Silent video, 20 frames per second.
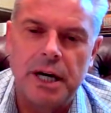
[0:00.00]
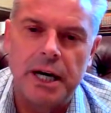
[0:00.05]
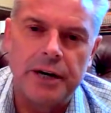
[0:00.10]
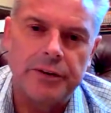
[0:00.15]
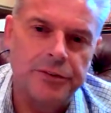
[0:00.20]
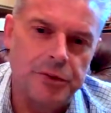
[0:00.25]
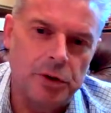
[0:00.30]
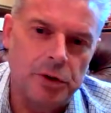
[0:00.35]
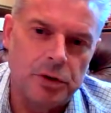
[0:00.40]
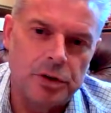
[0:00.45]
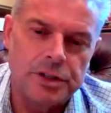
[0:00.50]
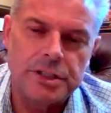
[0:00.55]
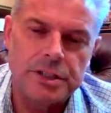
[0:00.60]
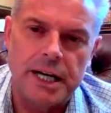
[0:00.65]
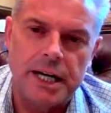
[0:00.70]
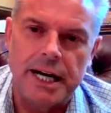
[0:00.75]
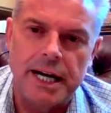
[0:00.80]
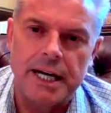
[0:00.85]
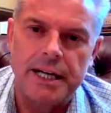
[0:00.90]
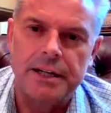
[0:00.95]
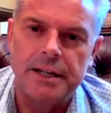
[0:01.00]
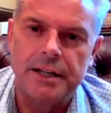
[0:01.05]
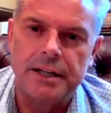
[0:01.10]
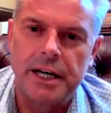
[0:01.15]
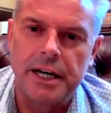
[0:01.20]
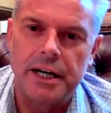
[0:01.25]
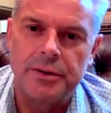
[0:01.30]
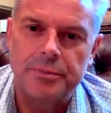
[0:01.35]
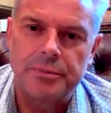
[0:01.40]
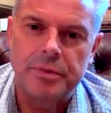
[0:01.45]
folks and
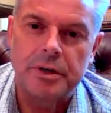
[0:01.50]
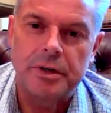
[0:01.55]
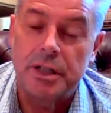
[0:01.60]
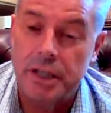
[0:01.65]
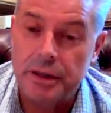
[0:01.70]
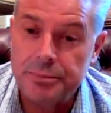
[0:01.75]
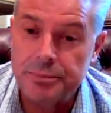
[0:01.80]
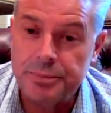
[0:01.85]
club